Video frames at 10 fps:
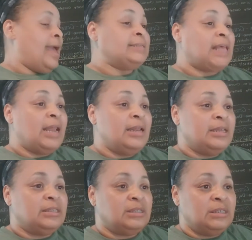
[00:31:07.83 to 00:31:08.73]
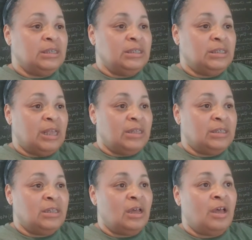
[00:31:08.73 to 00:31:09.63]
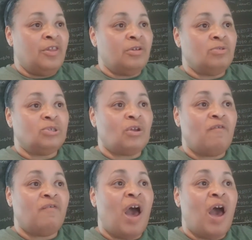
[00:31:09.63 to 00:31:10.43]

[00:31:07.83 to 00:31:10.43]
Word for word: As I listened, he said to the others,